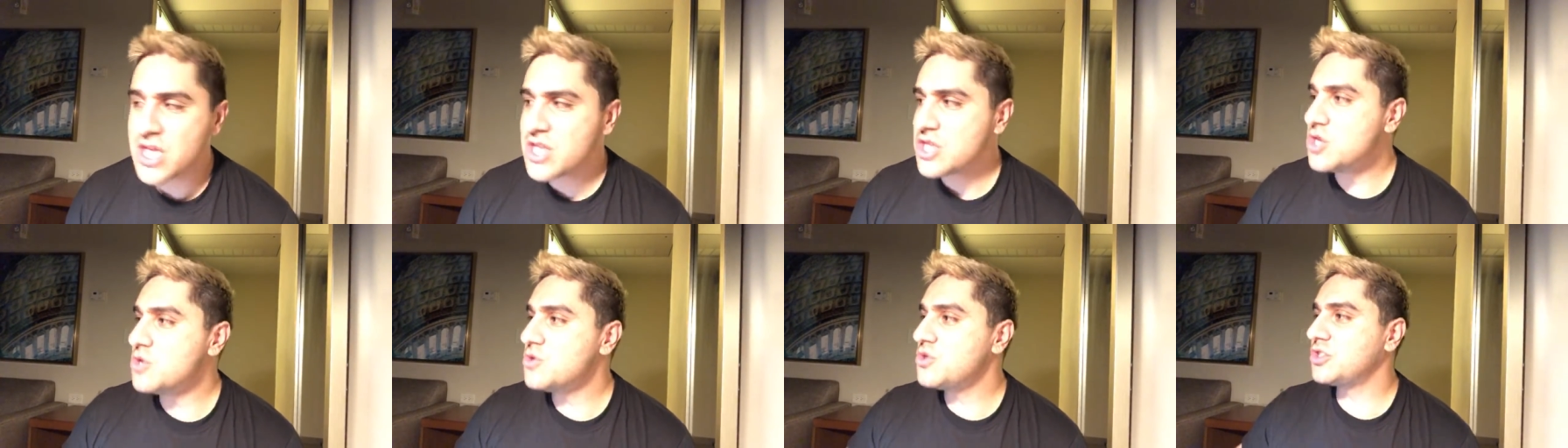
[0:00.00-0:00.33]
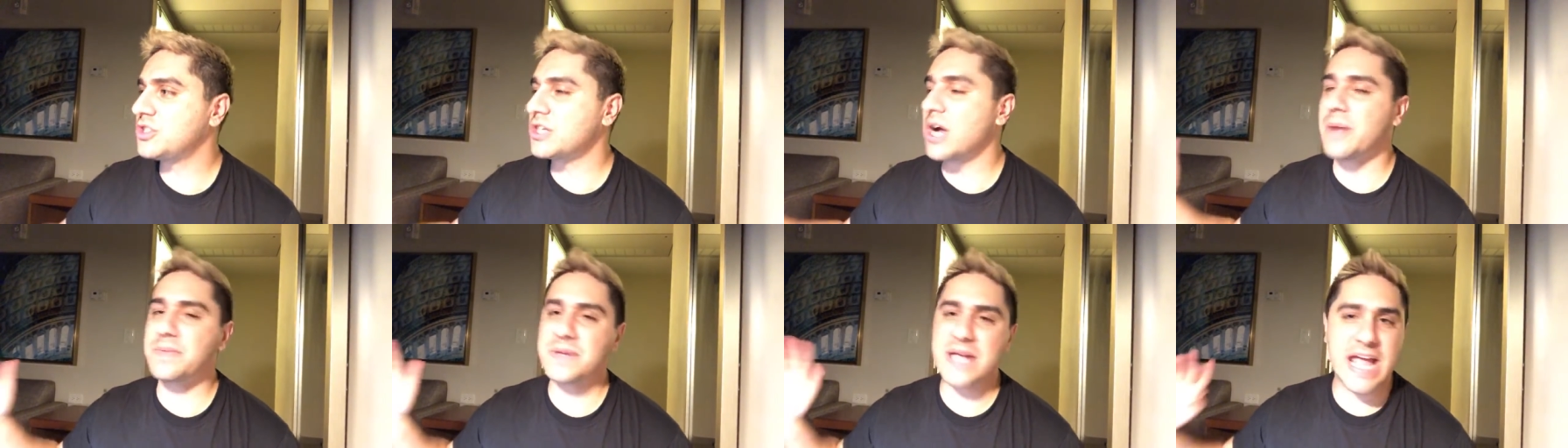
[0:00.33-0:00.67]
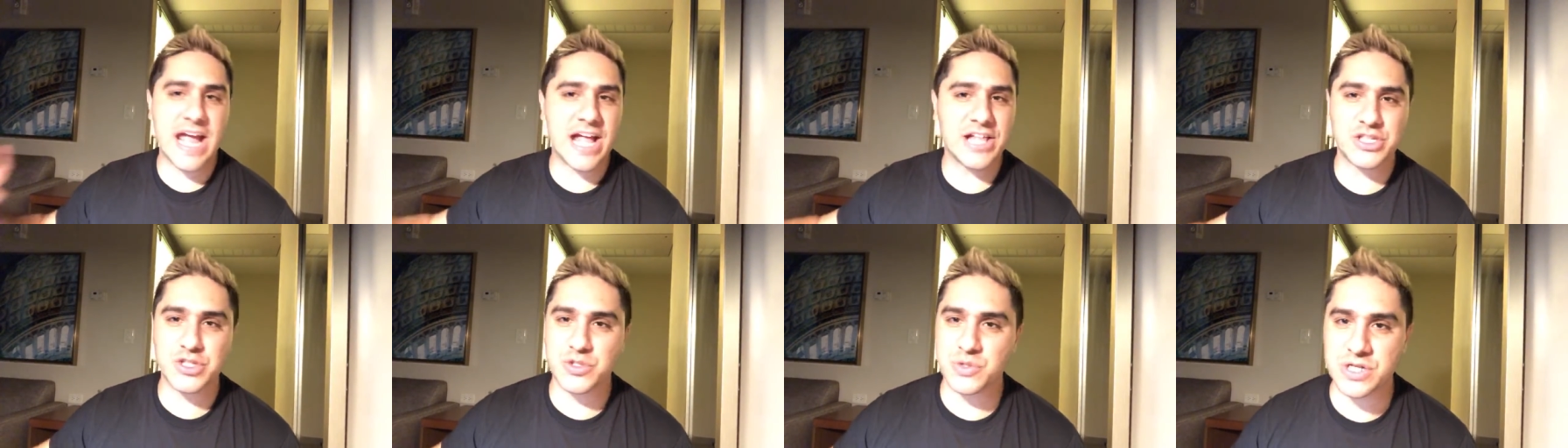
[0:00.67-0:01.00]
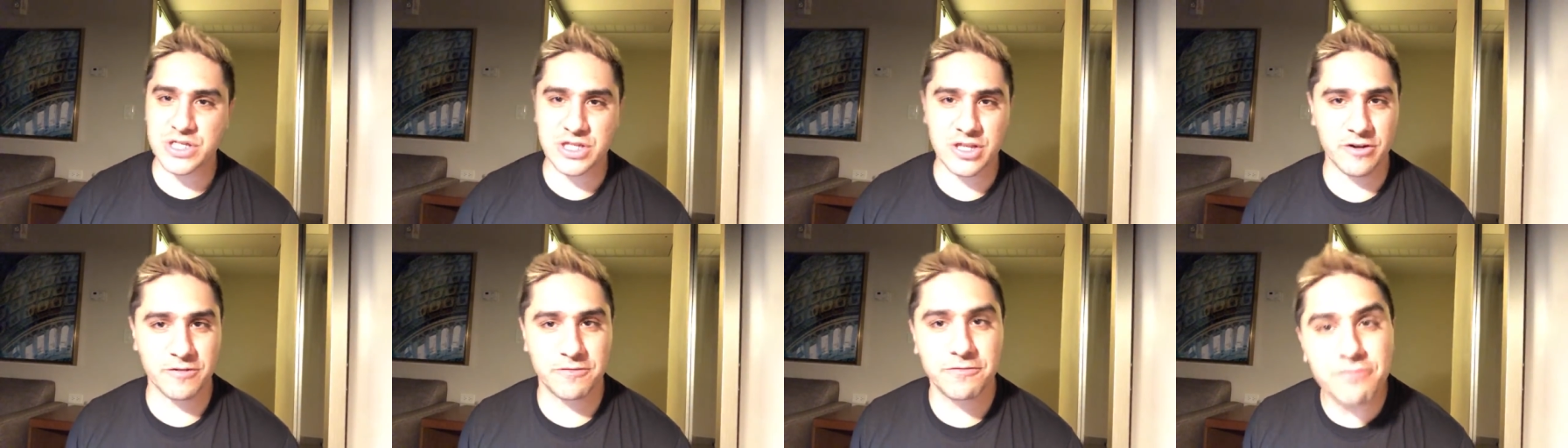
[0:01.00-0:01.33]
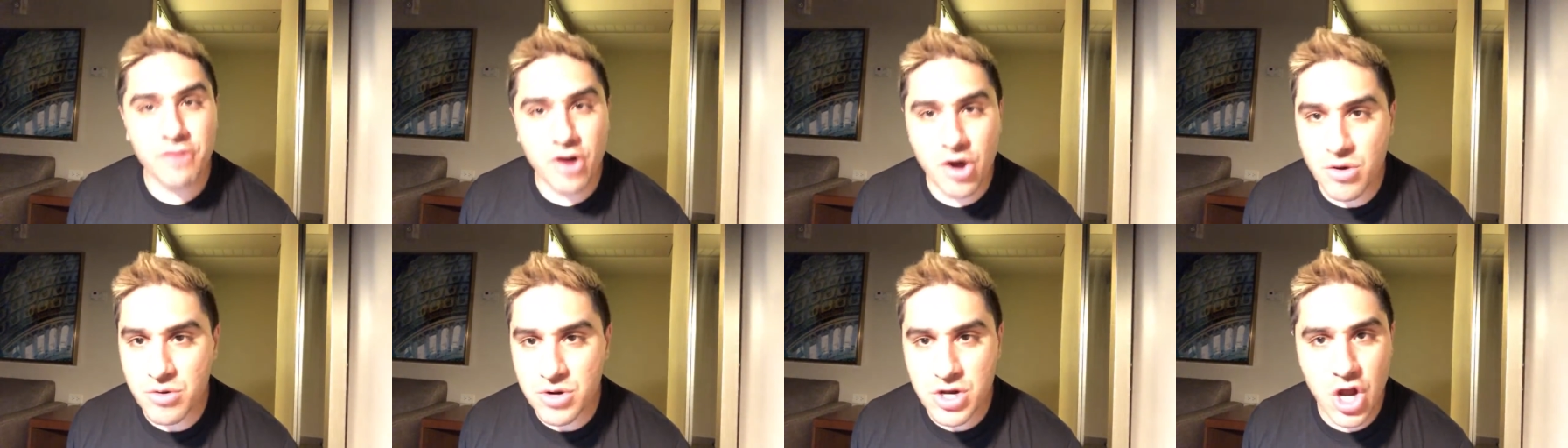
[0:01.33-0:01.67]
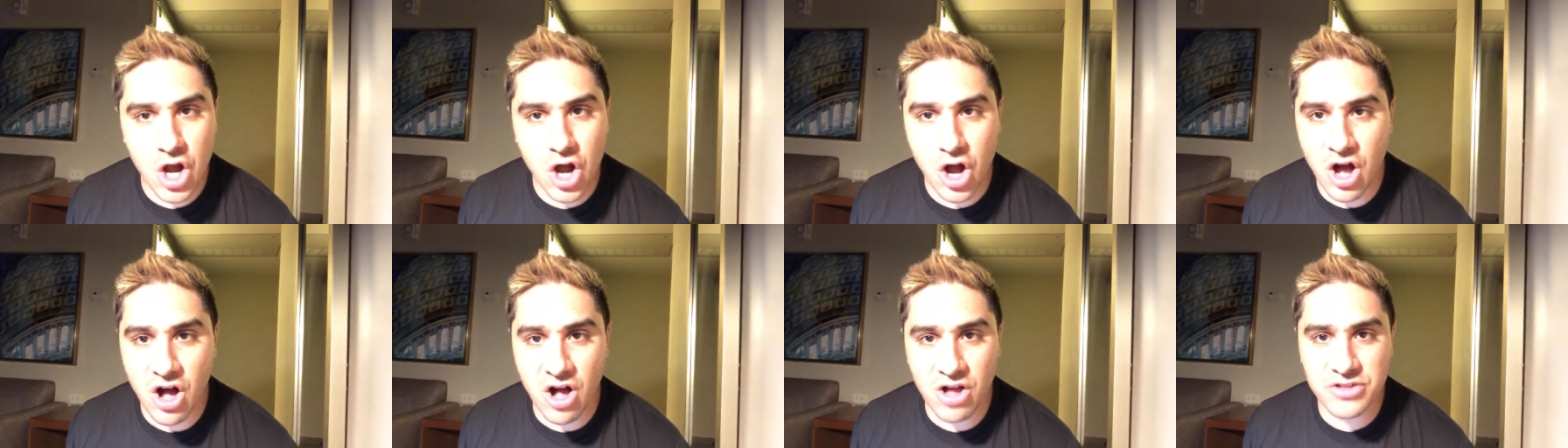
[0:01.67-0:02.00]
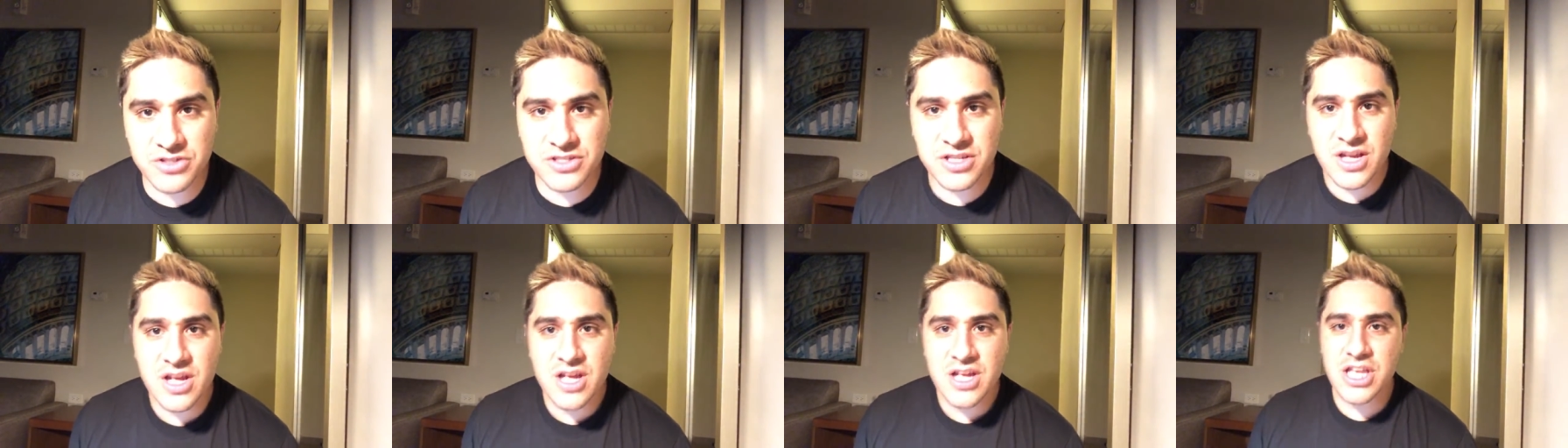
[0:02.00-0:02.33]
You stopped answering their phone calls.